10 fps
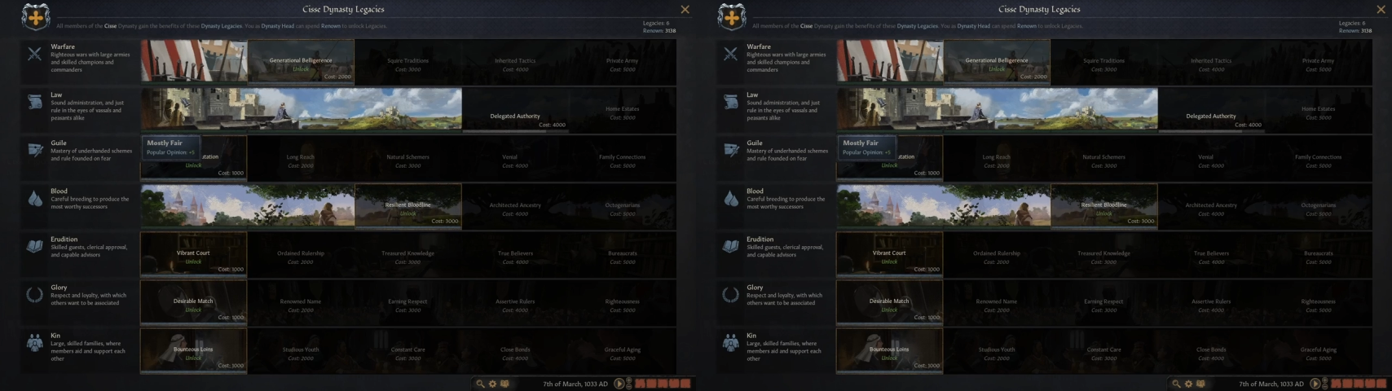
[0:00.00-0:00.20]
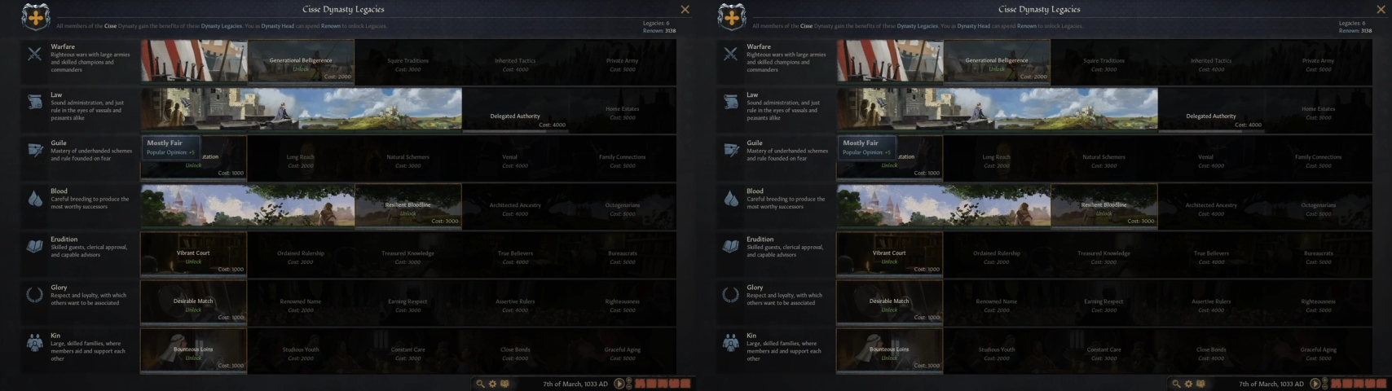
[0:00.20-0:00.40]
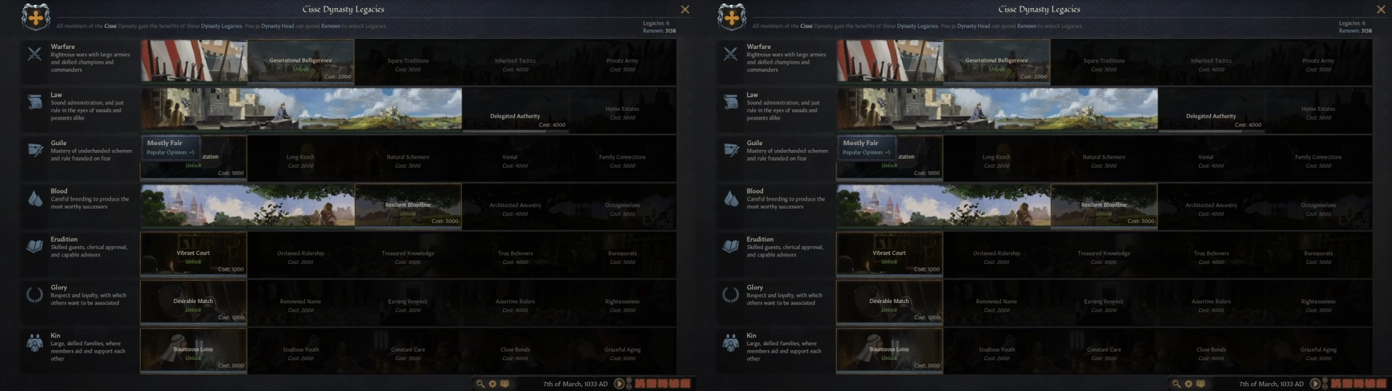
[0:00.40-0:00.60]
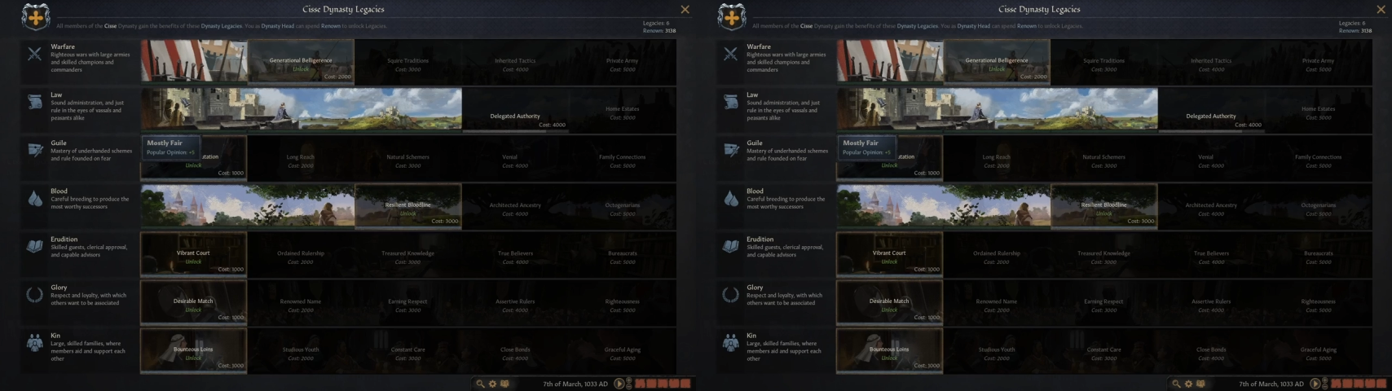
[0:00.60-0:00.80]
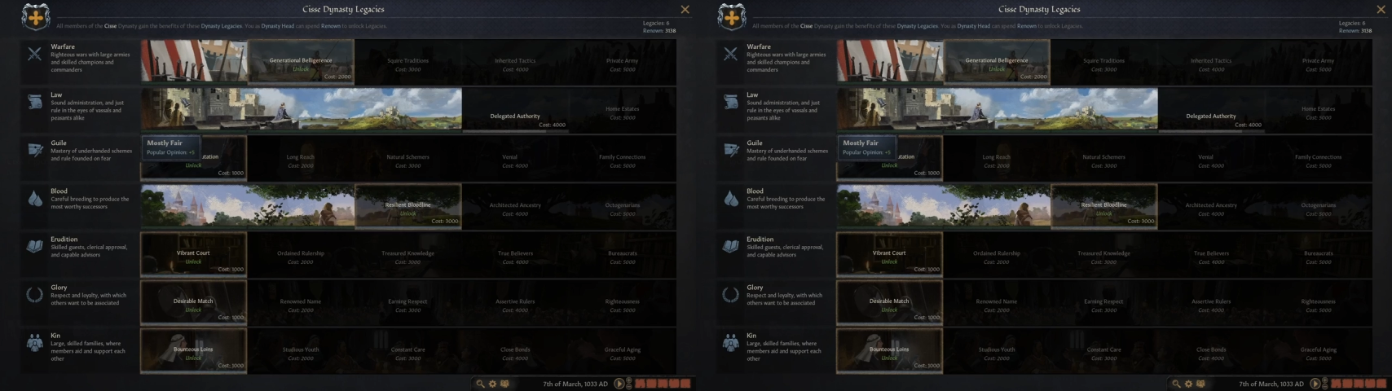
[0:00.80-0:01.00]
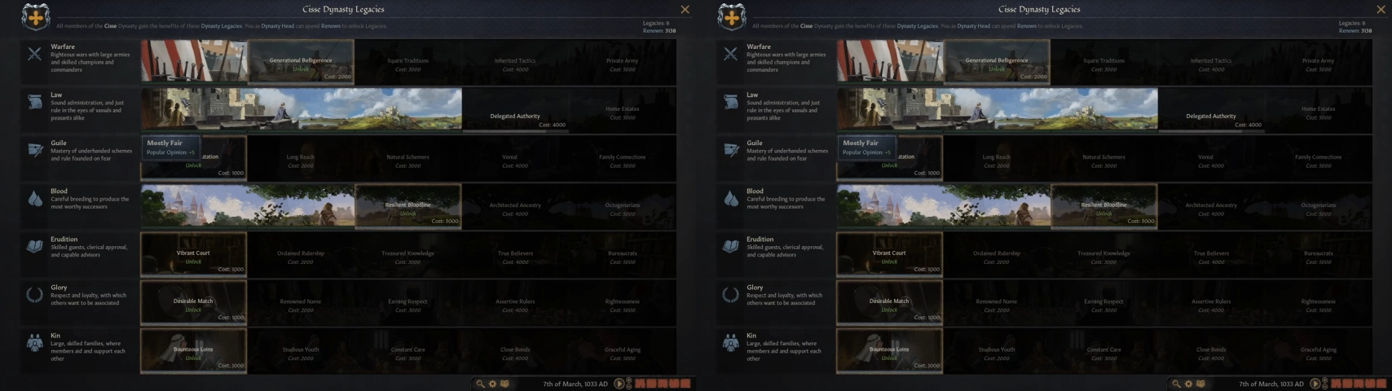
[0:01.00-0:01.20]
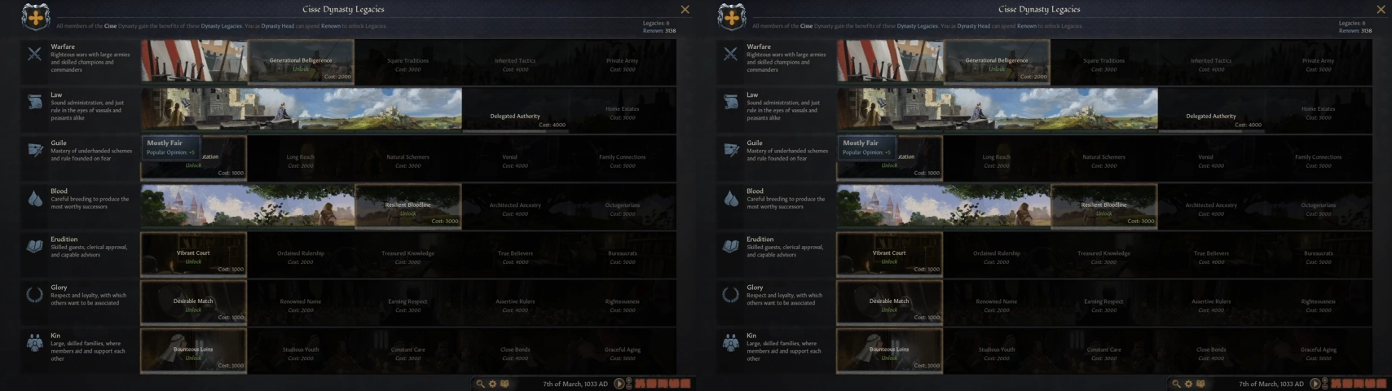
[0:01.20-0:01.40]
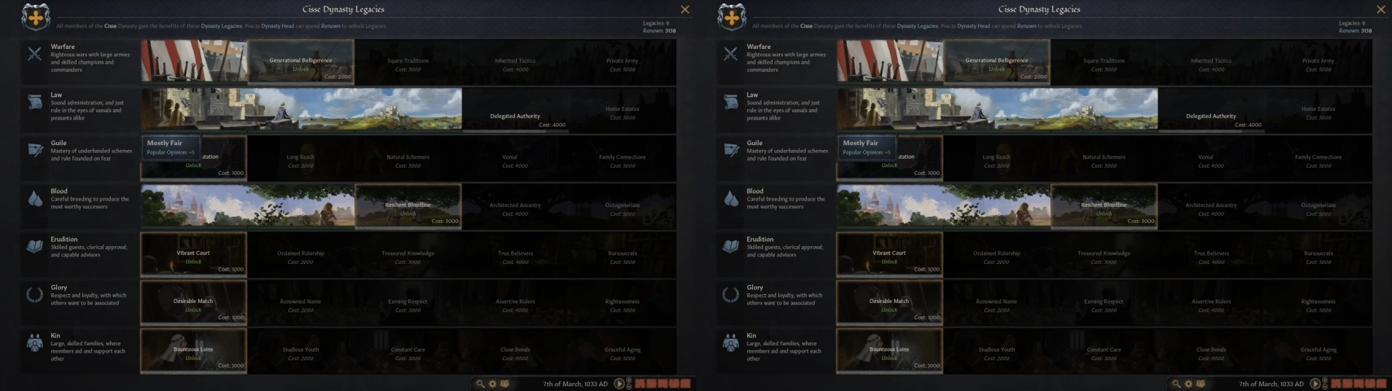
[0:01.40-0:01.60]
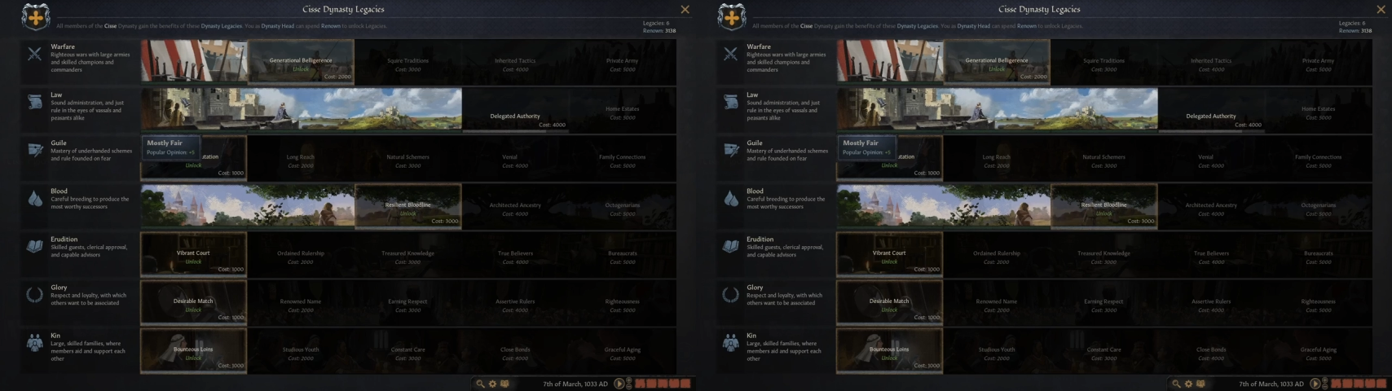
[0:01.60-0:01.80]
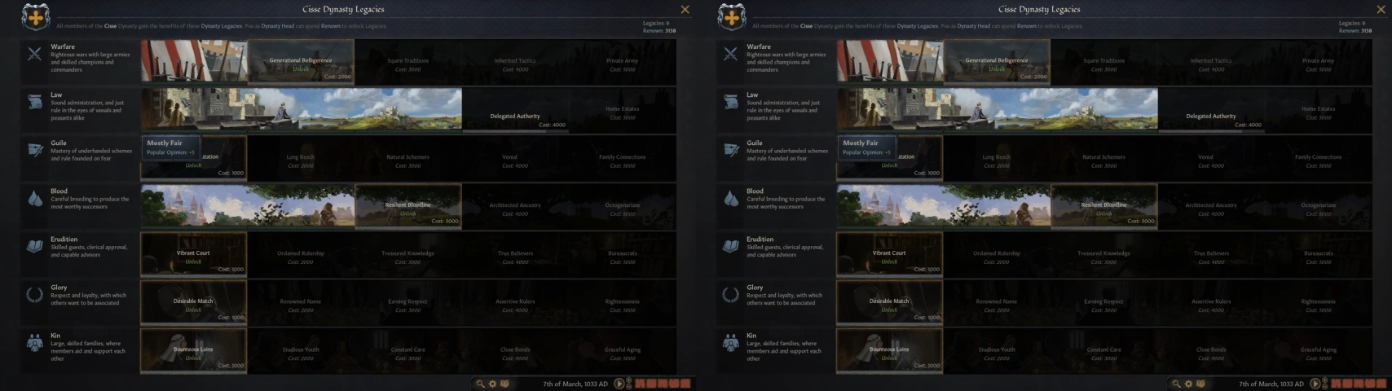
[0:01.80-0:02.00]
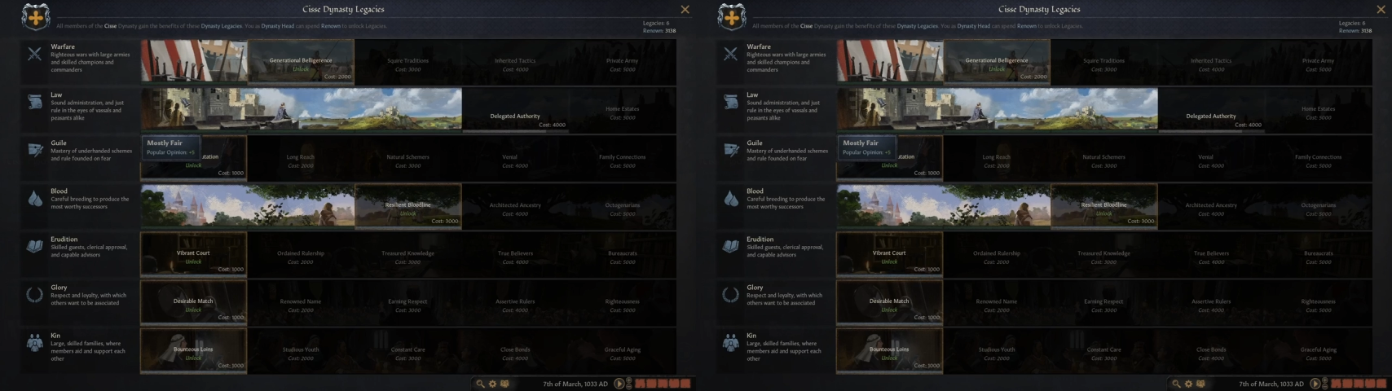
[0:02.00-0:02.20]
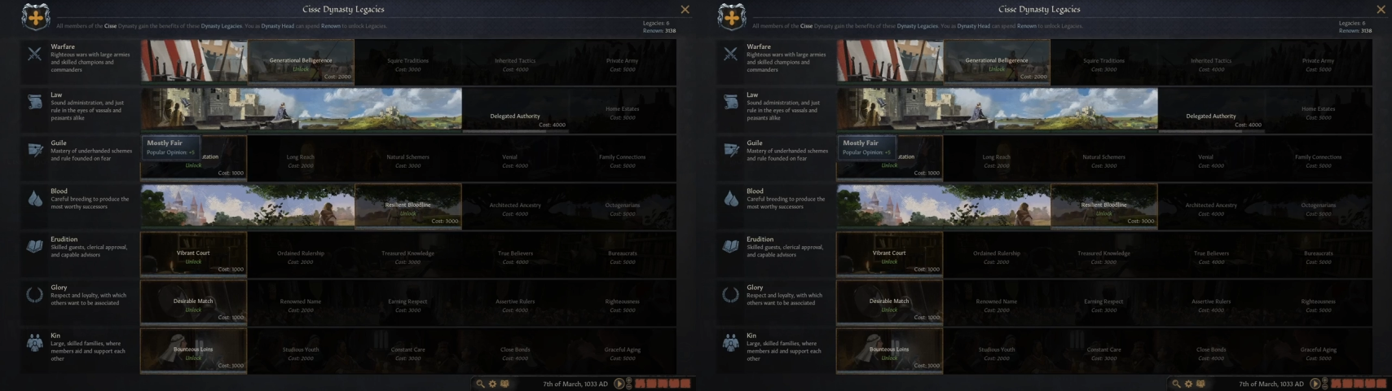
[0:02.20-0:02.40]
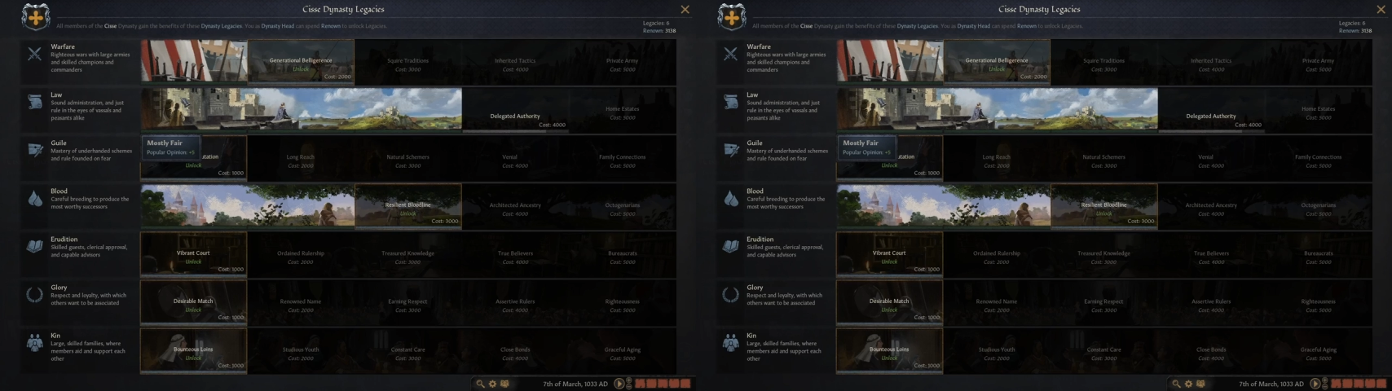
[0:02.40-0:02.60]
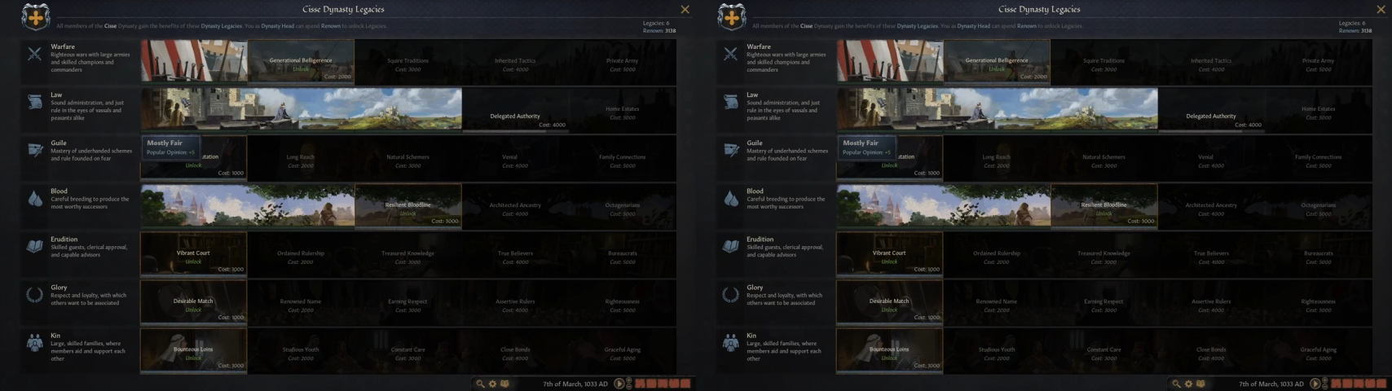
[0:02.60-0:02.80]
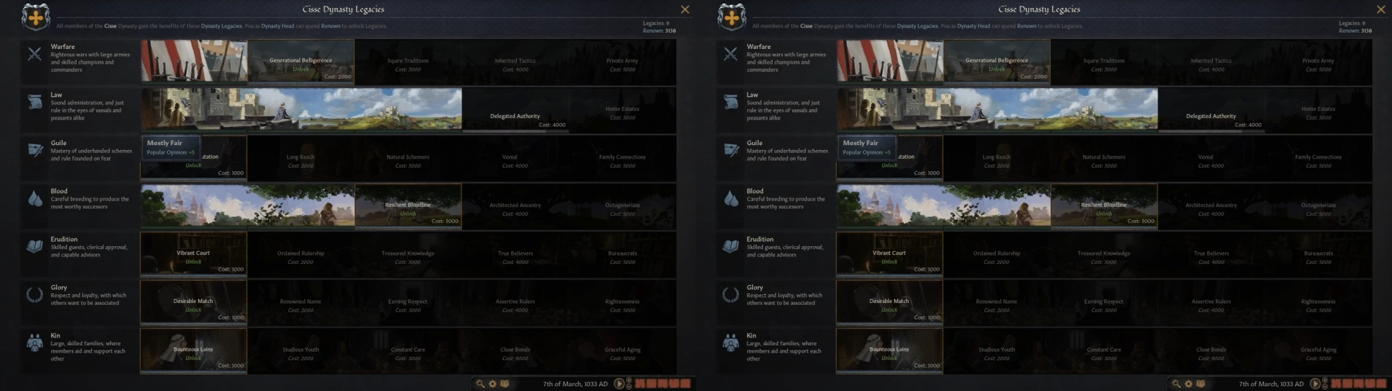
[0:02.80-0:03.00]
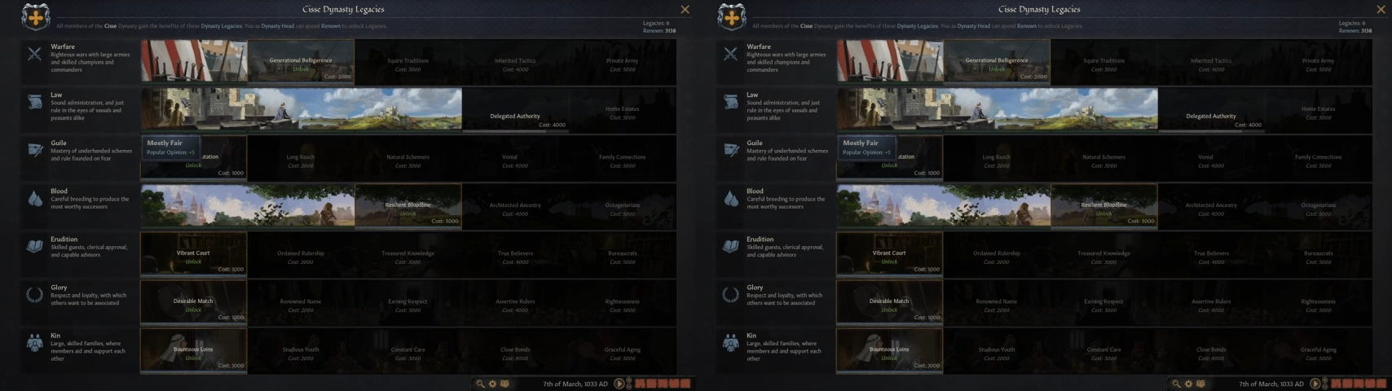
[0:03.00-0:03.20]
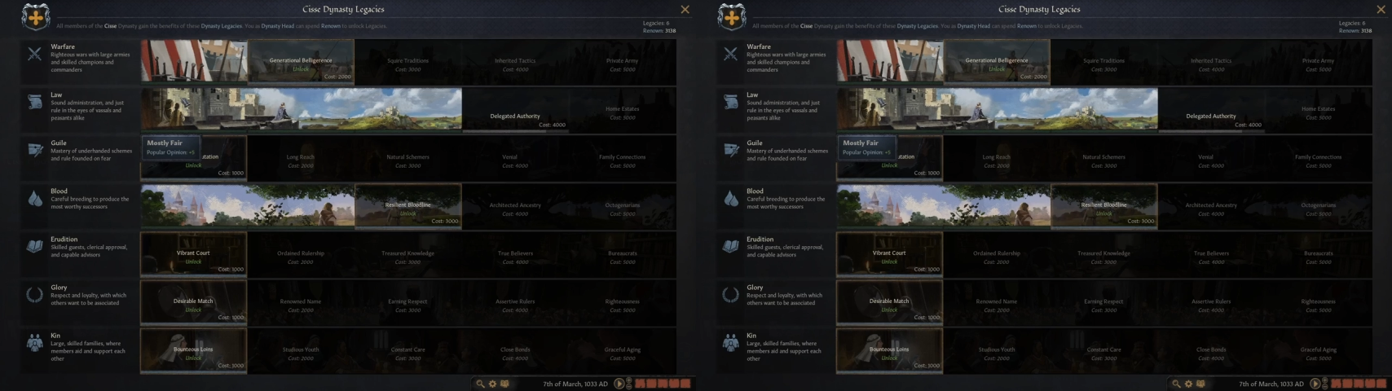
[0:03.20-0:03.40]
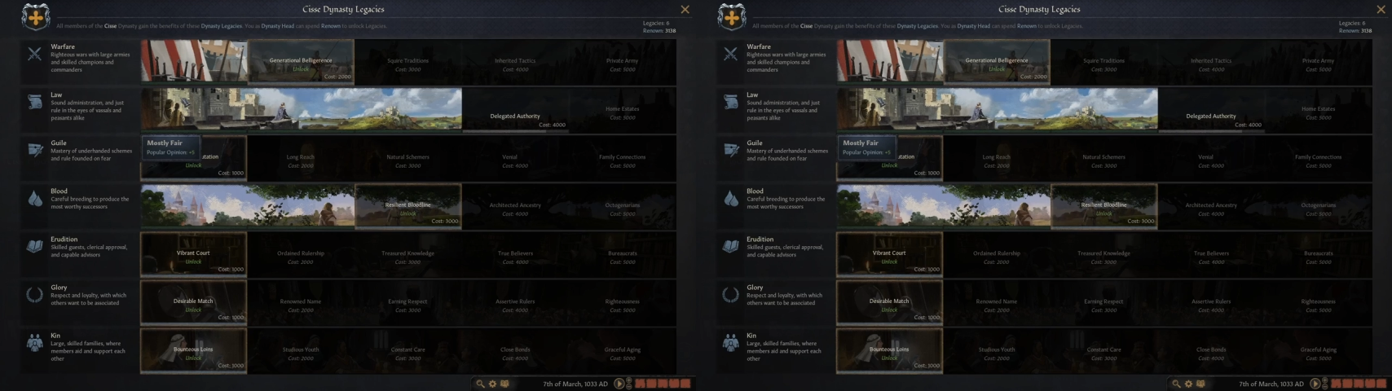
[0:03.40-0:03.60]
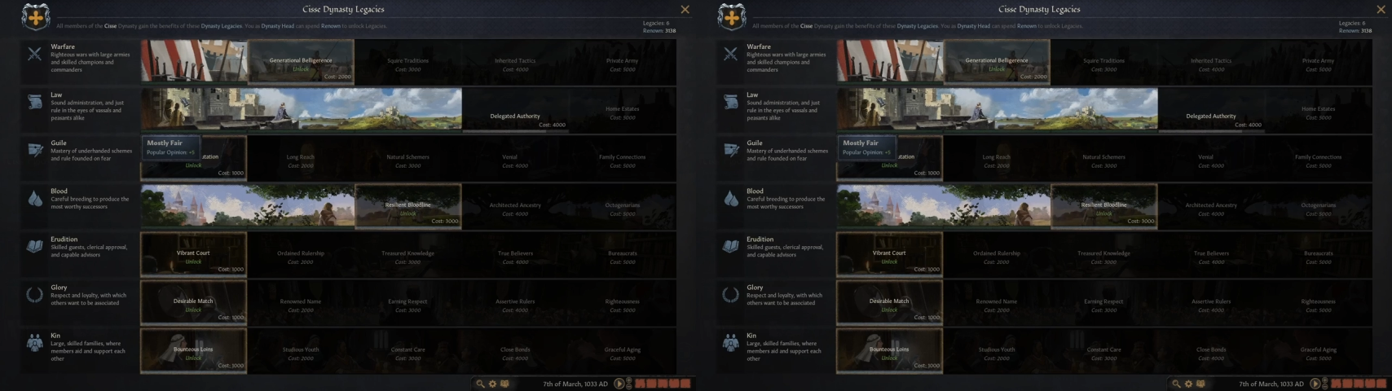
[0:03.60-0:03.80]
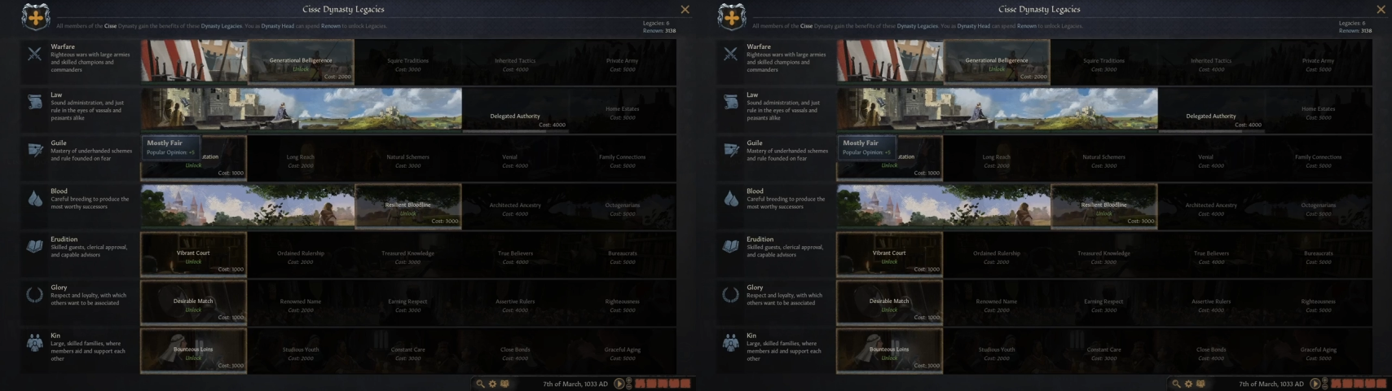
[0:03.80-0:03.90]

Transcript: Nobody's mouth can be seen.